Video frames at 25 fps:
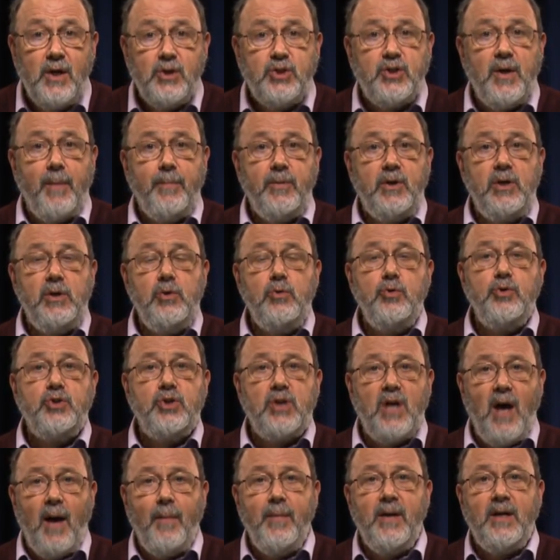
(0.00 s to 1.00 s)
somebody who's
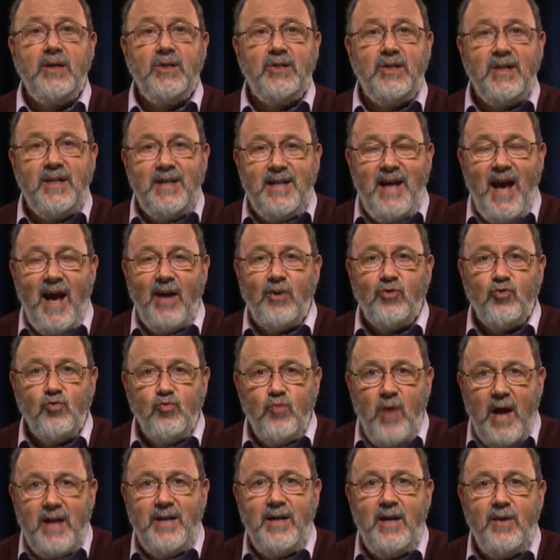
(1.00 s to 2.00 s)
coming to get
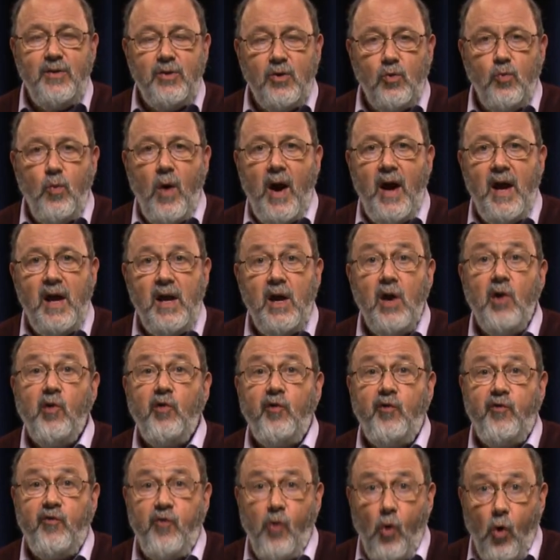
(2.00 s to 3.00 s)
ready the way
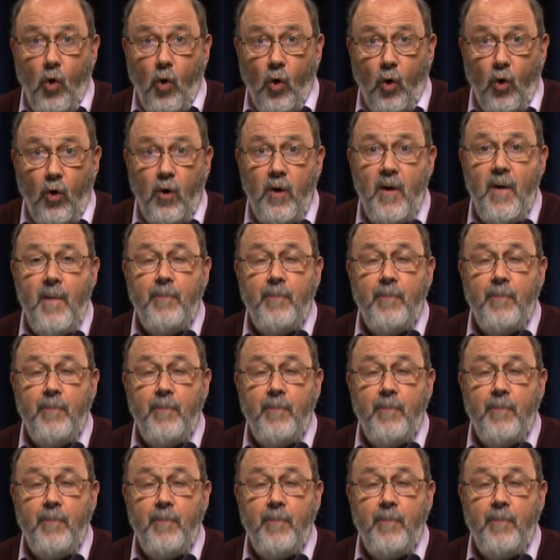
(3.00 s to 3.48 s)
for